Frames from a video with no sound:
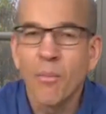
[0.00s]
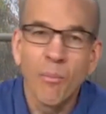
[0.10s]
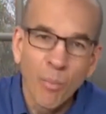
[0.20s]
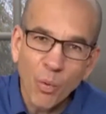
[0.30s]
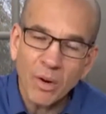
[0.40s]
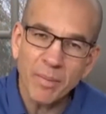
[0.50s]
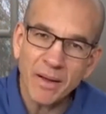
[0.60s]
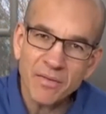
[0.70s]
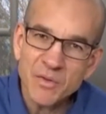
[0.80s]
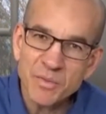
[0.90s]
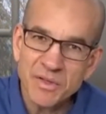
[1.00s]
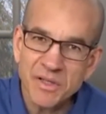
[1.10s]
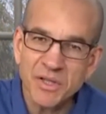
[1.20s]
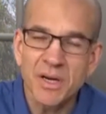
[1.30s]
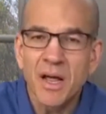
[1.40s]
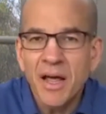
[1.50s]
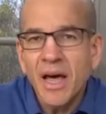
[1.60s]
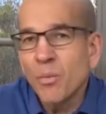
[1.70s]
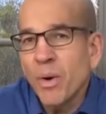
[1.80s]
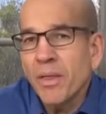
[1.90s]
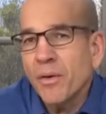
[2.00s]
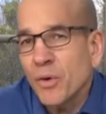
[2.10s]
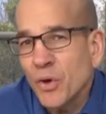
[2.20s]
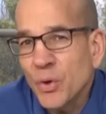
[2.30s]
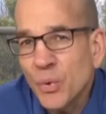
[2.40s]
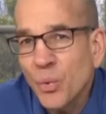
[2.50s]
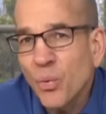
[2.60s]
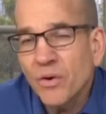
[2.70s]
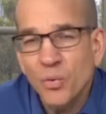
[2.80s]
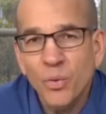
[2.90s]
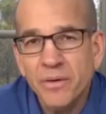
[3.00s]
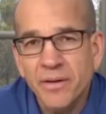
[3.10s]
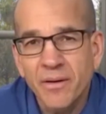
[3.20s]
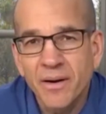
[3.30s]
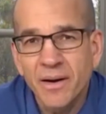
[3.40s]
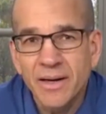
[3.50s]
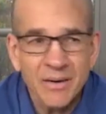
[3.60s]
more about this position and whether you want to work there or not.